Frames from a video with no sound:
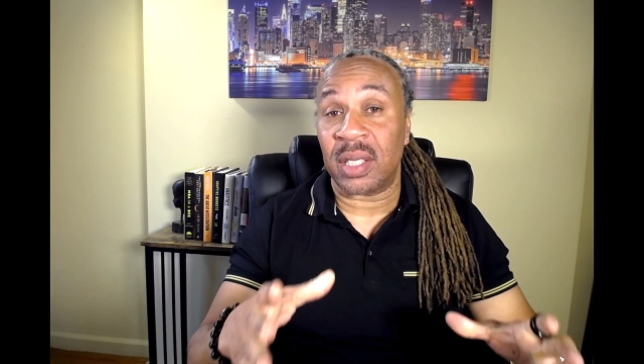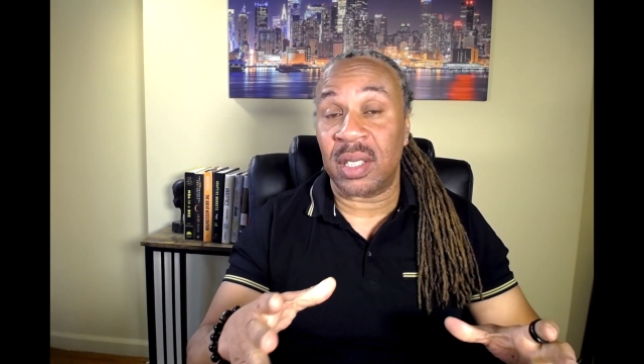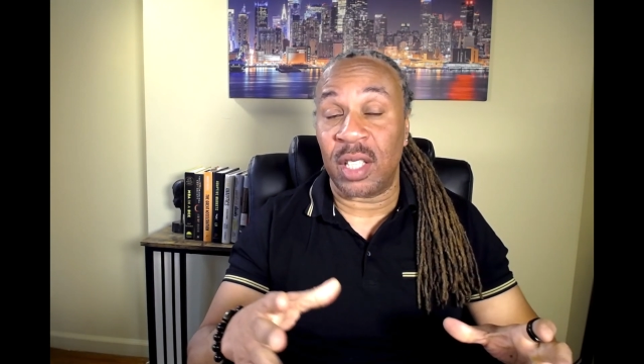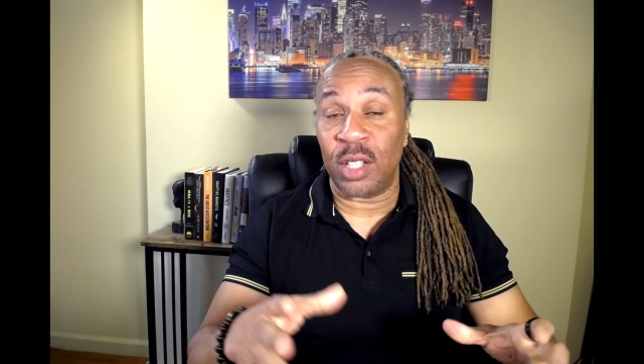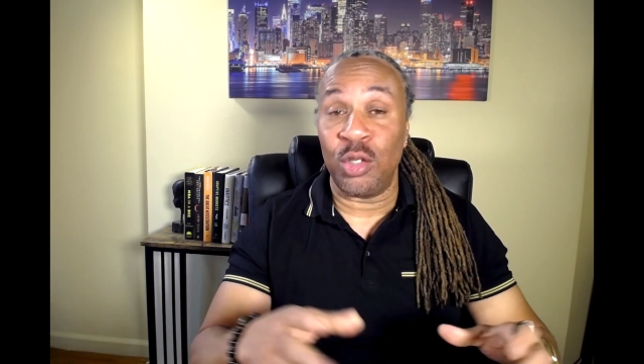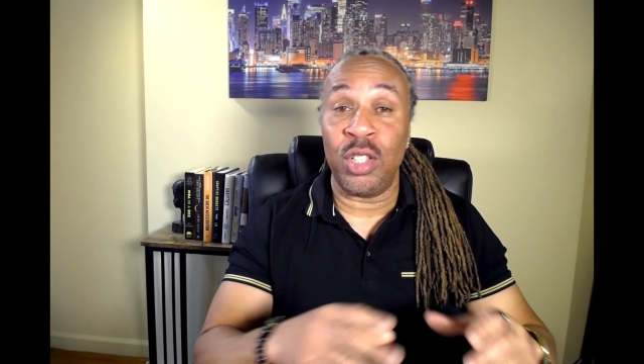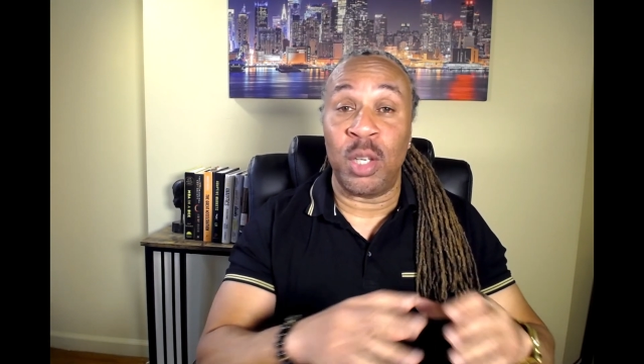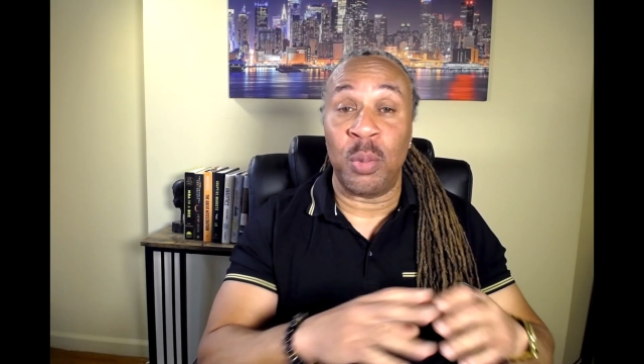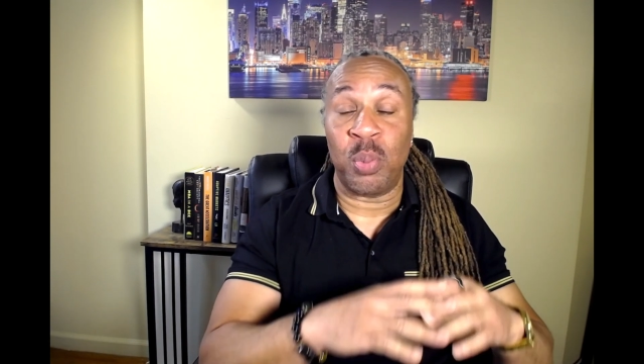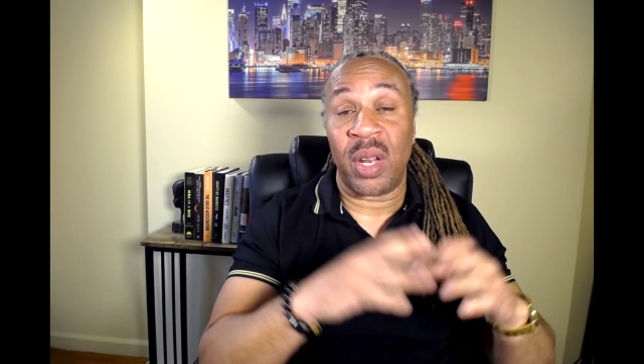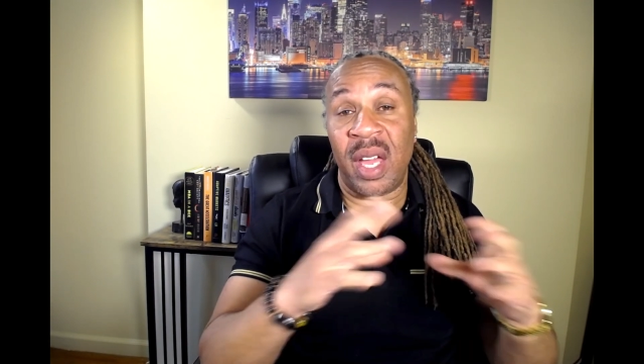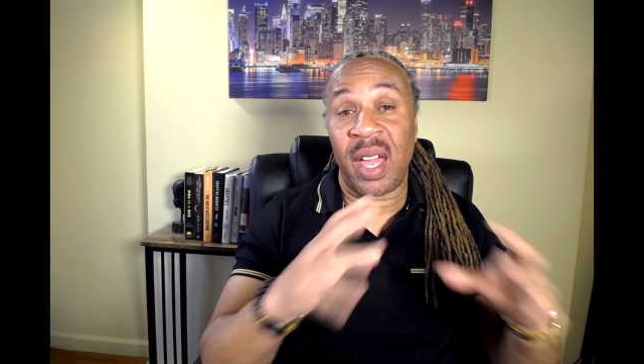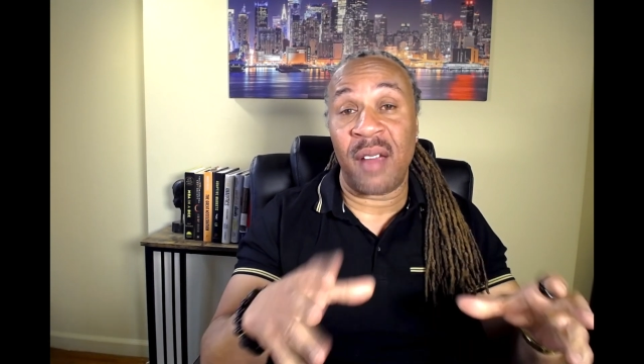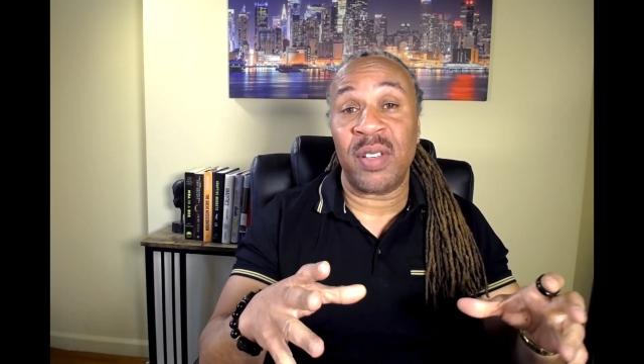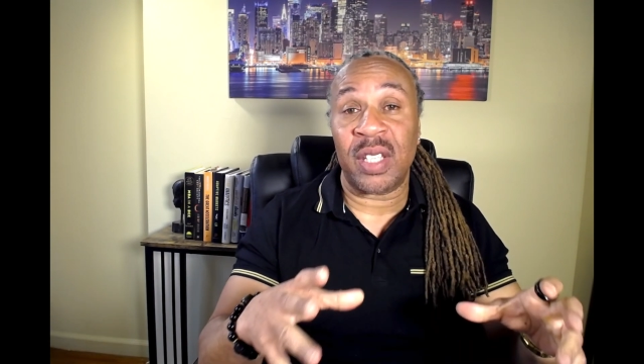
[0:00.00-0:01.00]
and you need to put
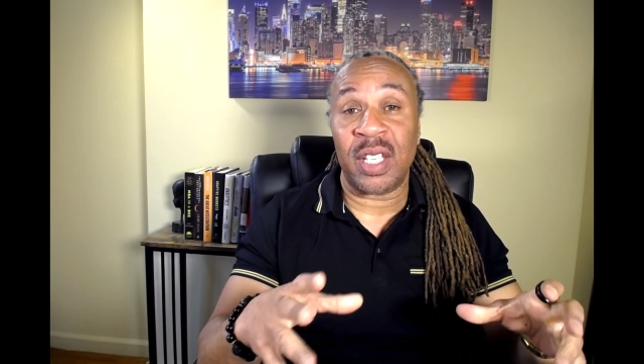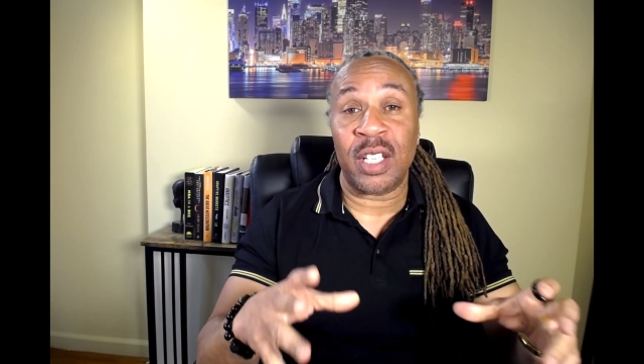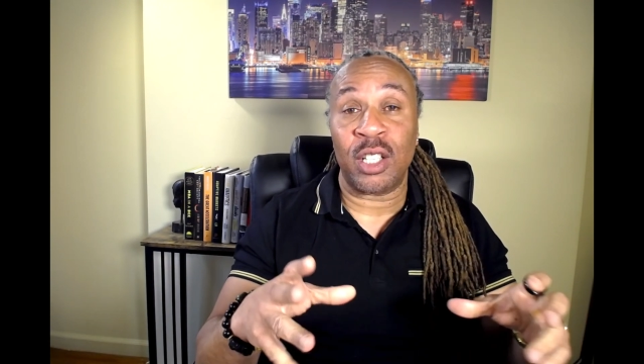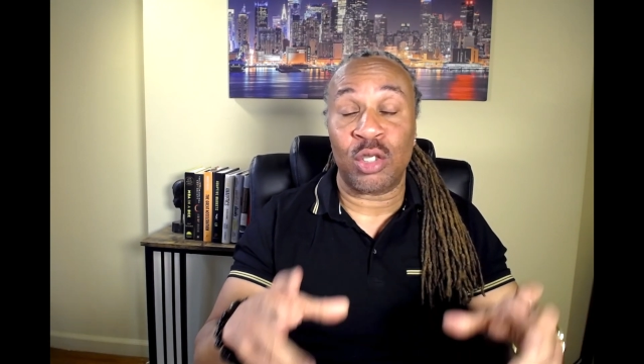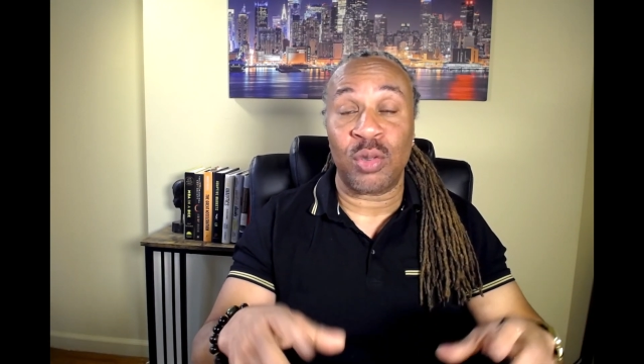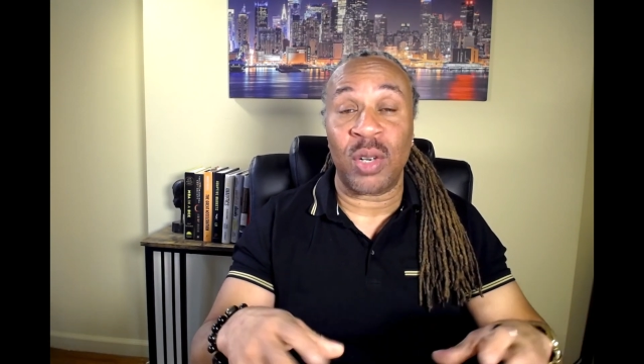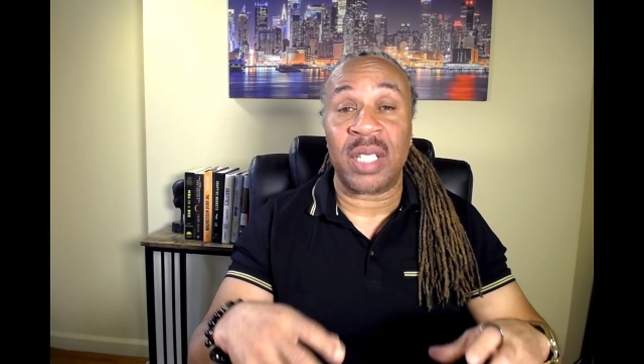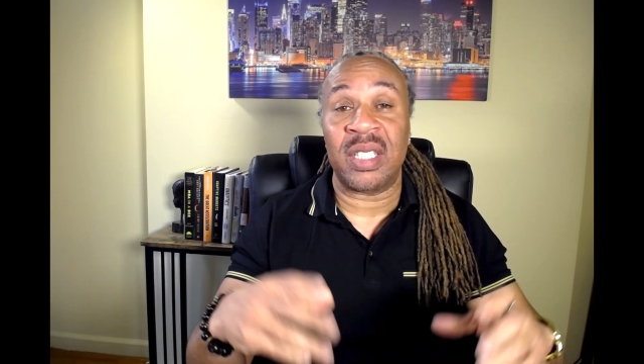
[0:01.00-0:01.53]
everything in the trust.